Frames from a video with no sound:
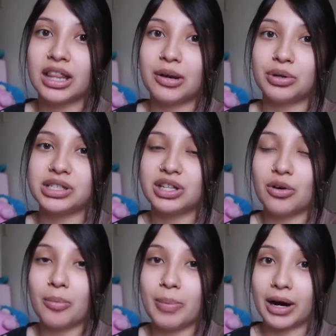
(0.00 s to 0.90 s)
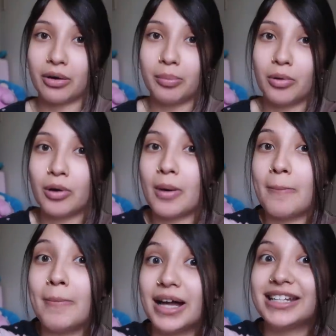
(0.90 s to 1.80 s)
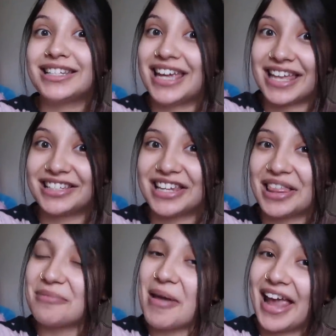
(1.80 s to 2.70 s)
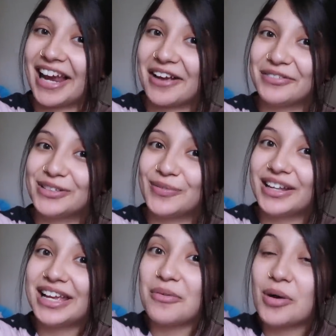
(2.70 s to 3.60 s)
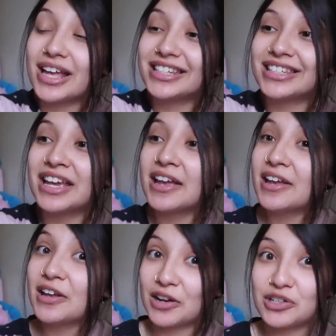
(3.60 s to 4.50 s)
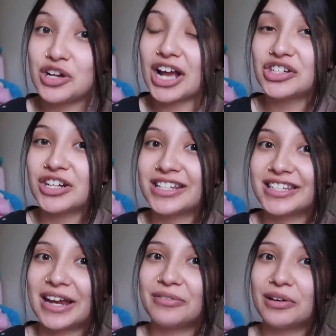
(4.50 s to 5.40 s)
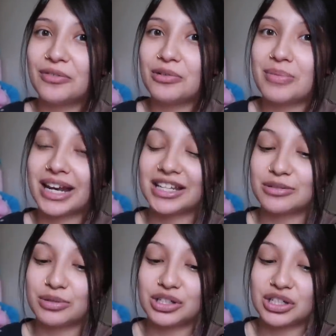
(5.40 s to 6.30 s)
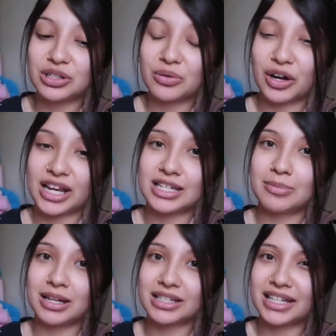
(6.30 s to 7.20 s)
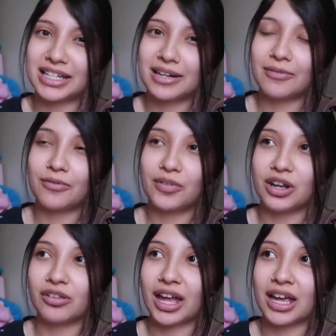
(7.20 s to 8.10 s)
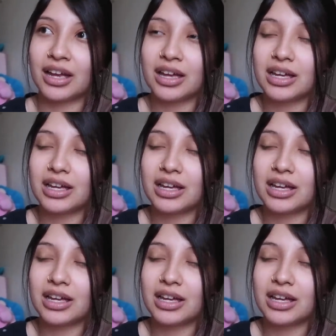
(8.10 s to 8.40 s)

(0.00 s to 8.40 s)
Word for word: They were still bearable, but yes, the pain I was feeling was contractions every few minutes, which is so crazy because they didn't feel like